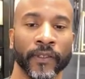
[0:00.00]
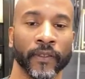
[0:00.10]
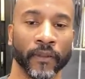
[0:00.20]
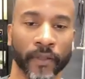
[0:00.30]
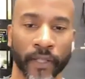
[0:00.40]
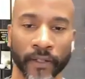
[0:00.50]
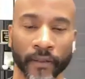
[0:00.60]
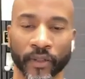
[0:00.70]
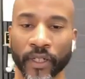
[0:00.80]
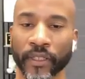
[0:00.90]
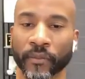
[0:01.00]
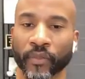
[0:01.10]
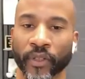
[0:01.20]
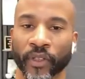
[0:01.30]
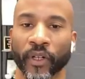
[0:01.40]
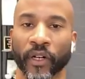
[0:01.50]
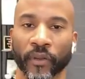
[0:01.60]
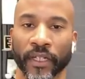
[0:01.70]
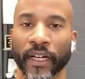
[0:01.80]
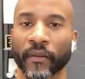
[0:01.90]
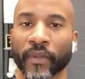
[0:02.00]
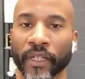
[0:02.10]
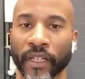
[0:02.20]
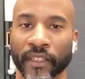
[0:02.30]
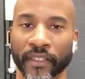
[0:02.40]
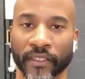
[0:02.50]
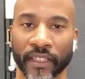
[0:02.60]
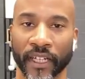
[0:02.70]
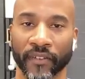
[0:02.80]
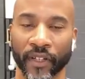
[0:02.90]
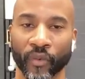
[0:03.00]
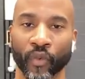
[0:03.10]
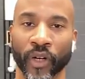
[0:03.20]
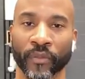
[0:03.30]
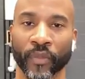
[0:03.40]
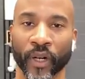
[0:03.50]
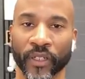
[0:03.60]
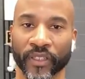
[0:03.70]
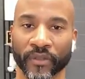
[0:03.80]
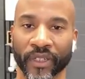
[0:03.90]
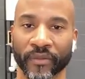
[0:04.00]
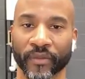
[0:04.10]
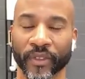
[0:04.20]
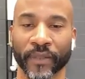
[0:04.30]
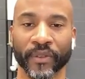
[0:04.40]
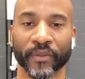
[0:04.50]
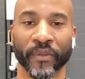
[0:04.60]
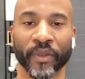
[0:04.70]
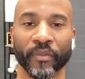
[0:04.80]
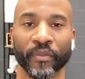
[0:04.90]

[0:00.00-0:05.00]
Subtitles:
So, Carrie, I'm trying to bring you on right now, but it looks like I have like one bar, so my reception might be